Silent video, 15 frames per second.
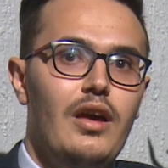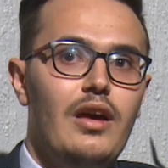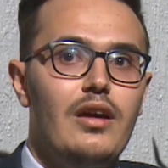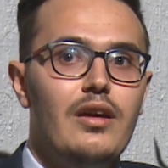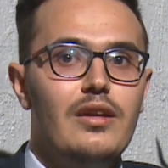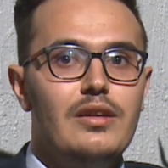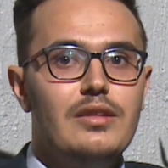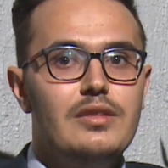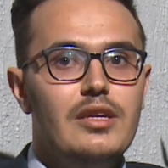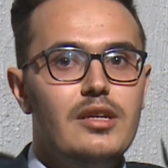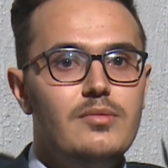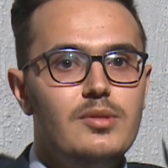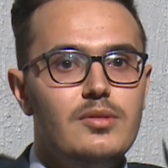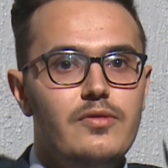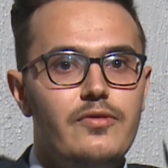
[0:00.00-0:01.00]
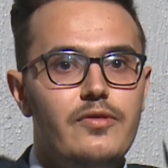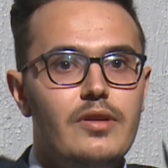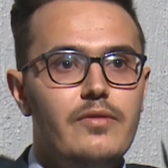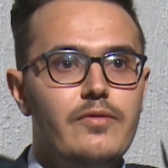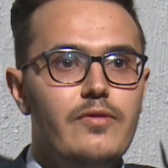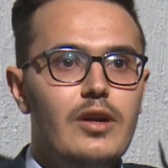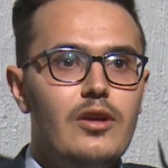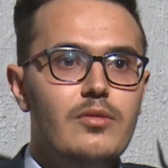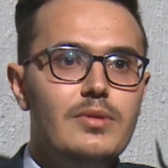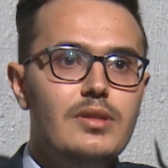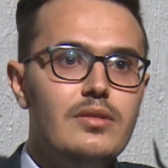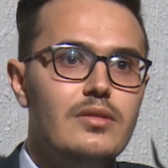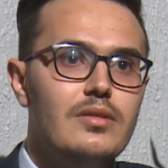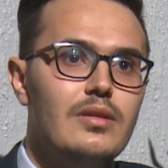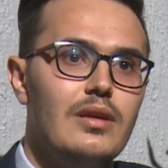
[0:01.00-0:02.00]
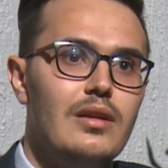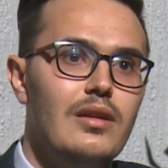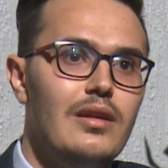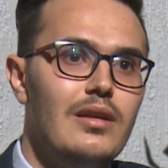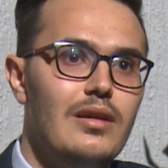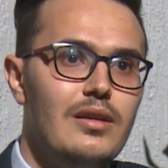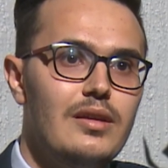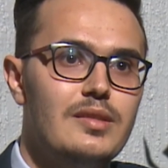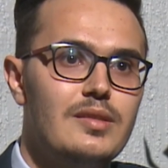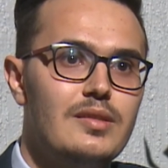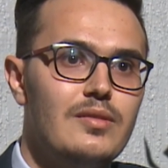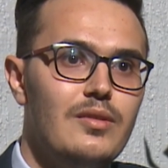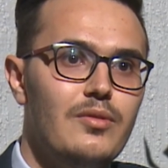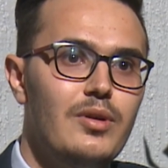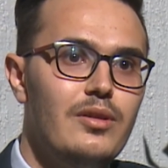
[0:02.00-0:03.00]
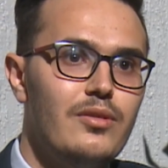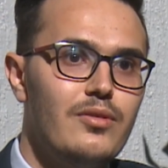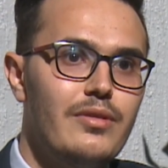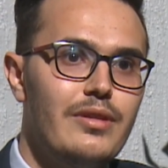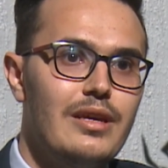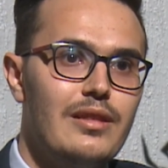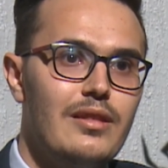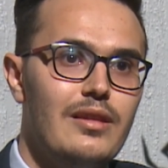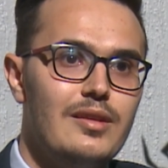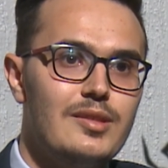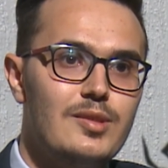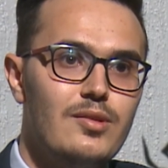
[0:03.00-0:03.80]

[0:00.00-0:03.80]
In terms of environment, it's well known that the